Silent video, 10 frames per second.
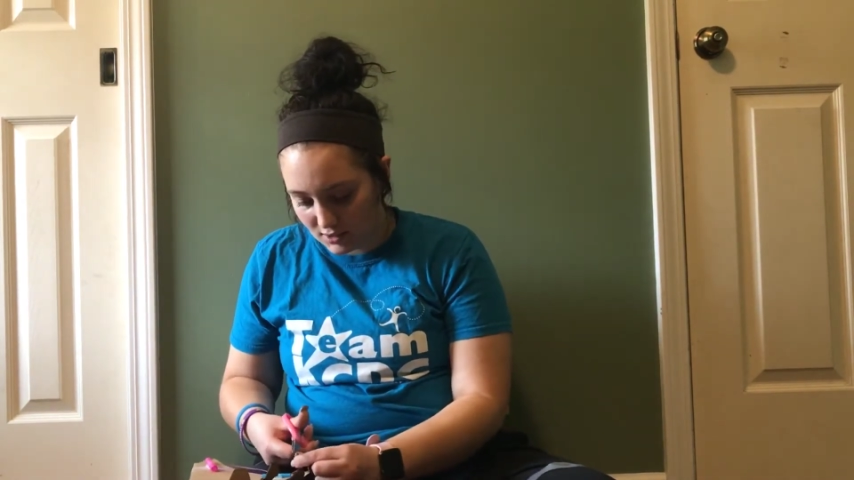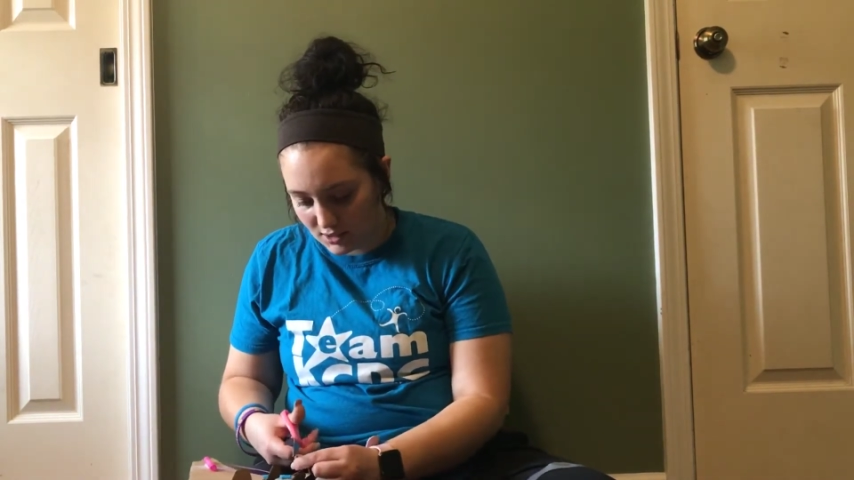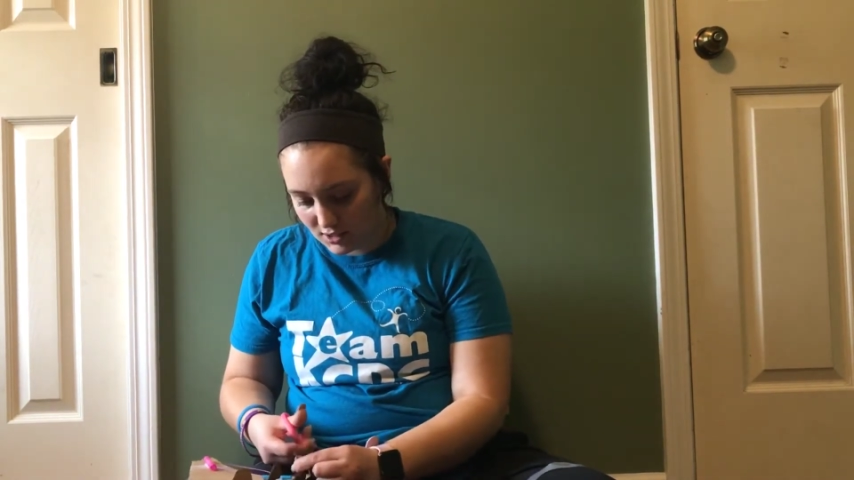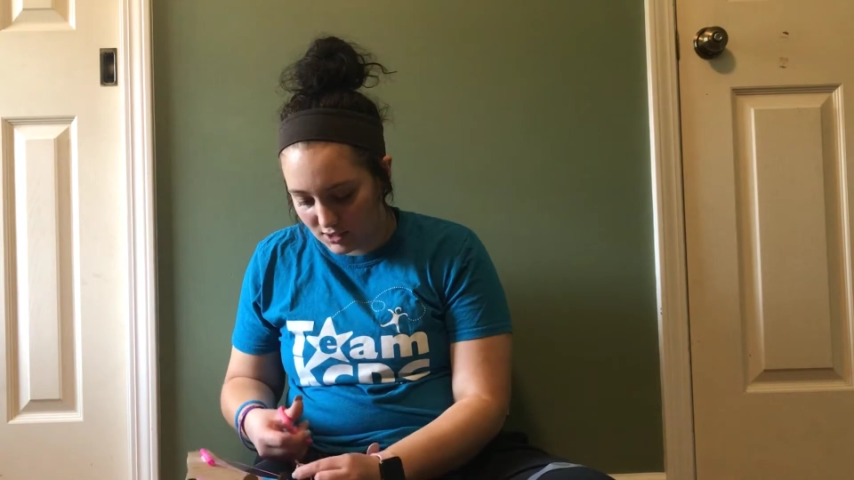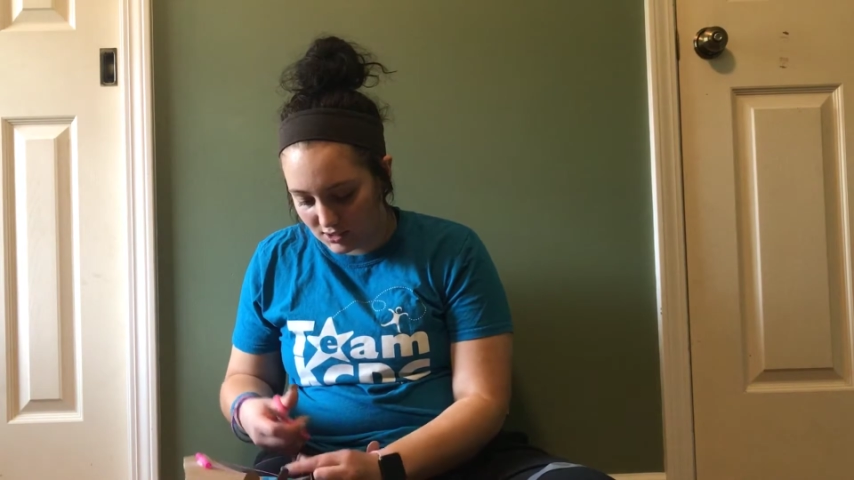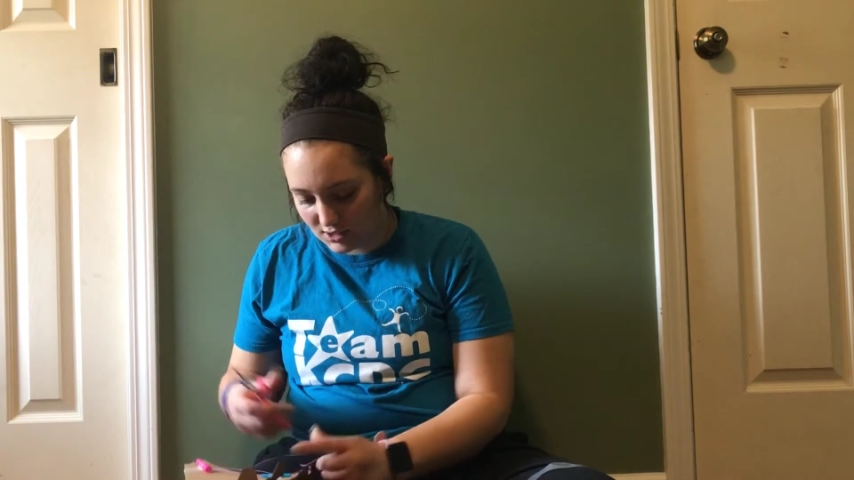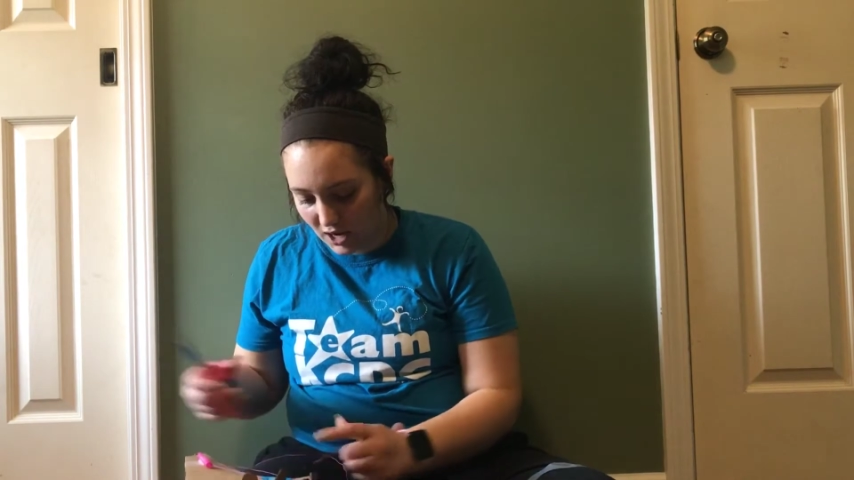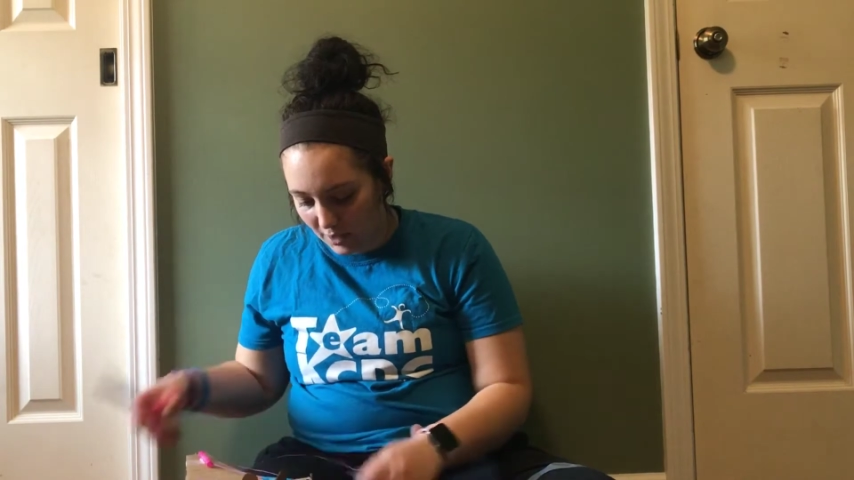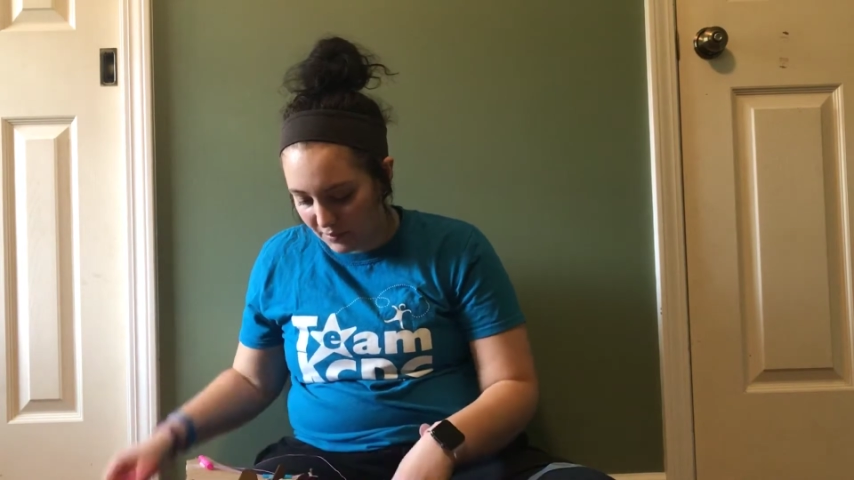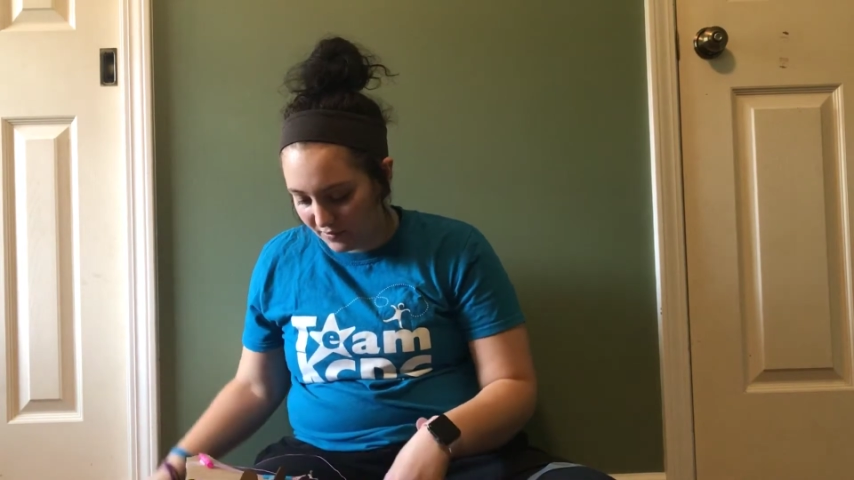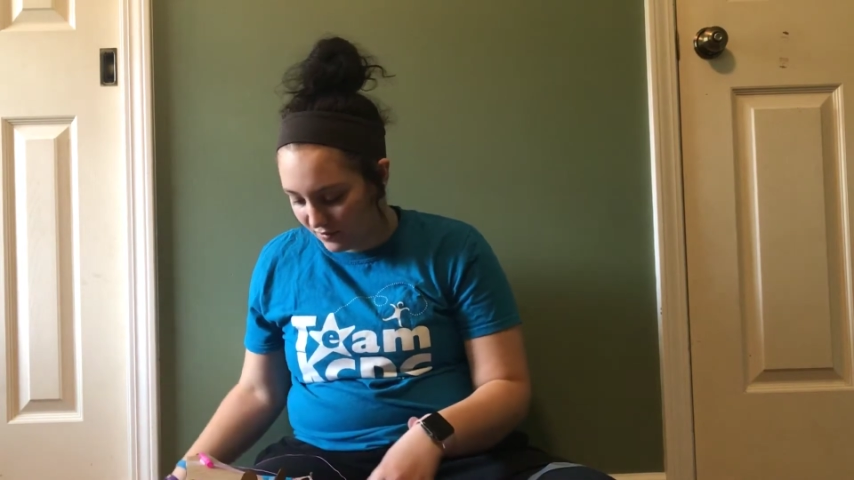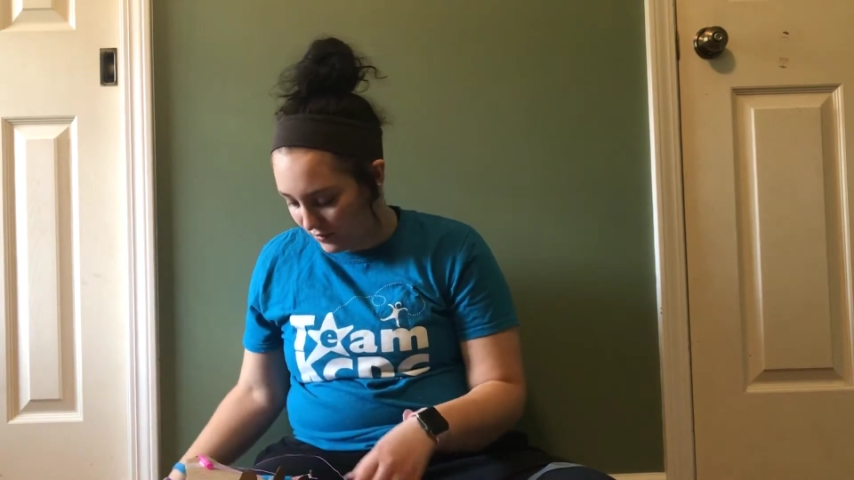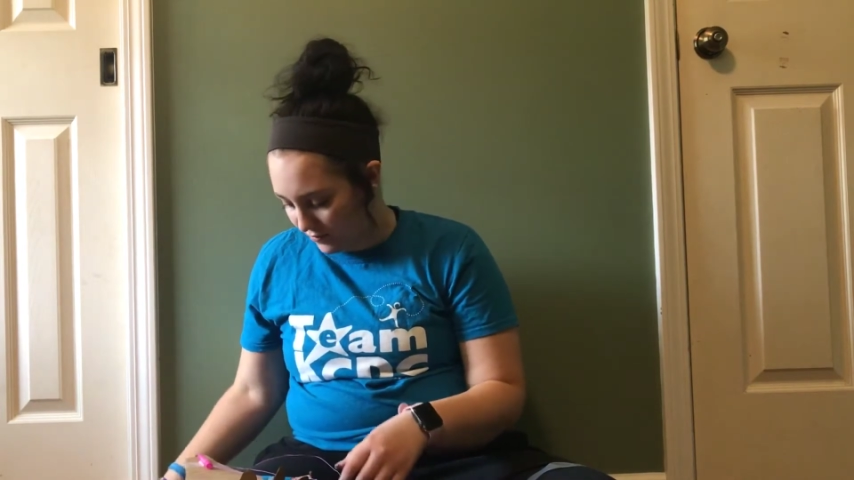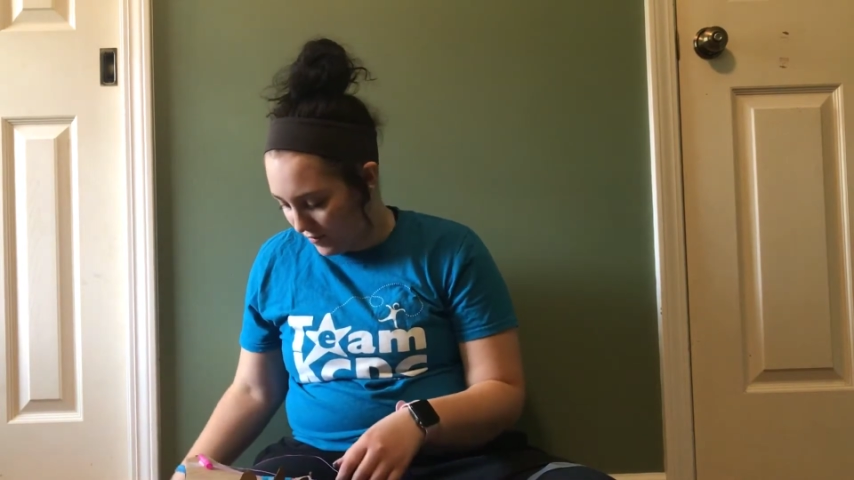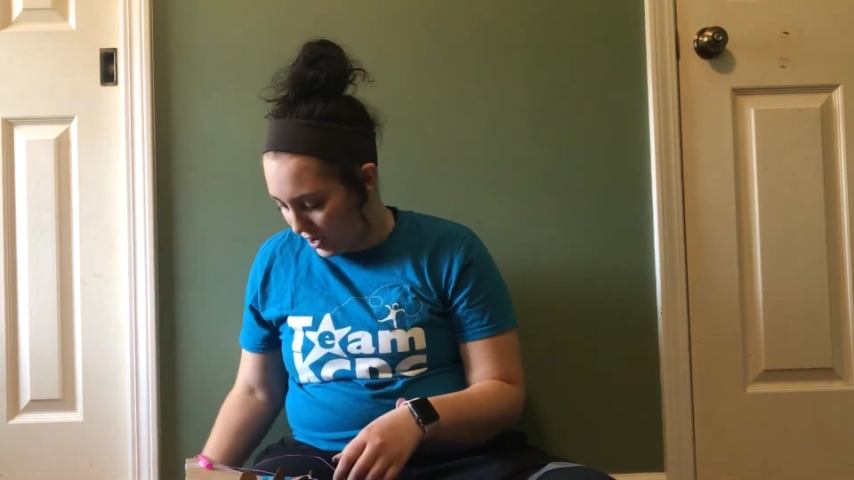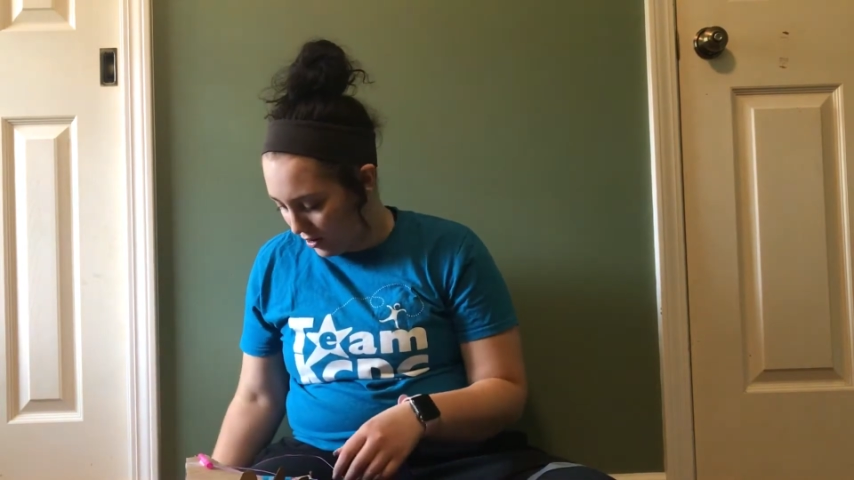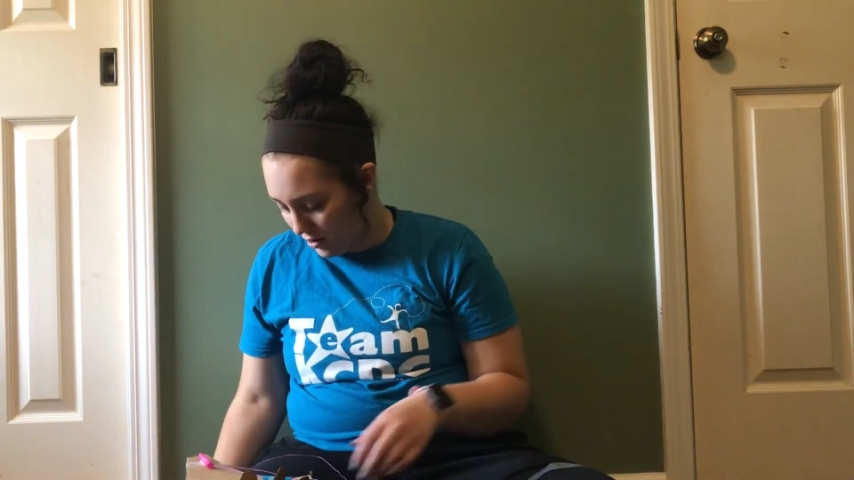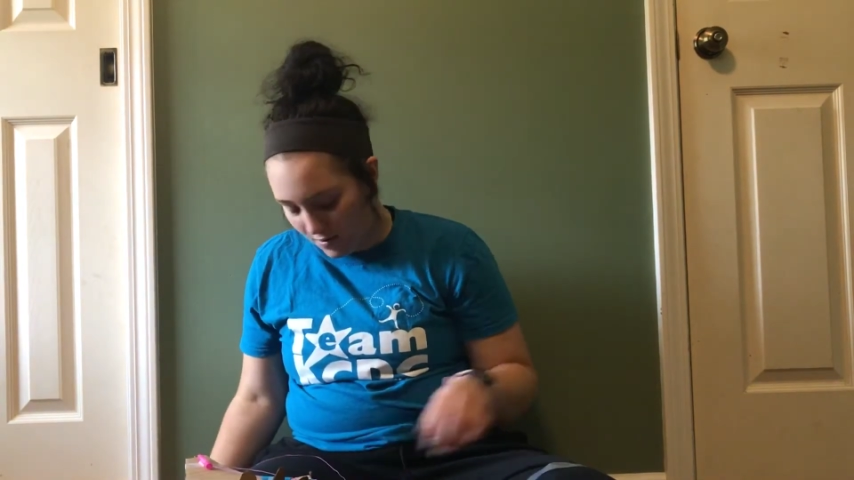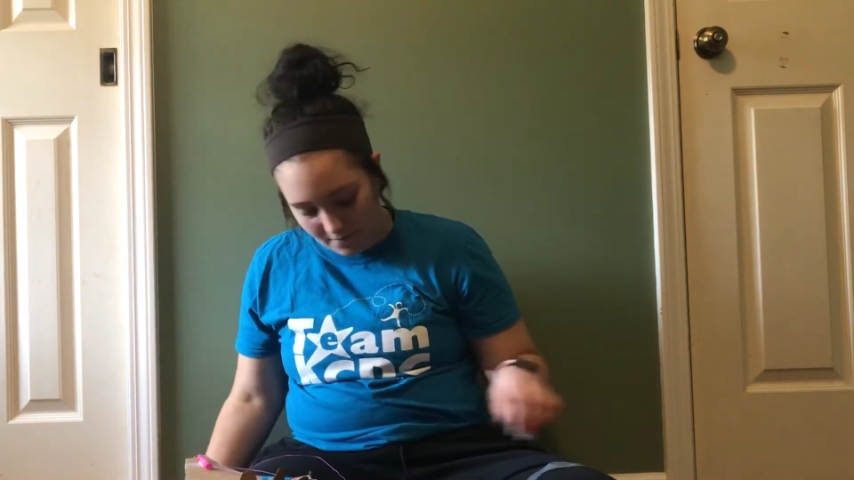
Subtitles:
to the top of the finger.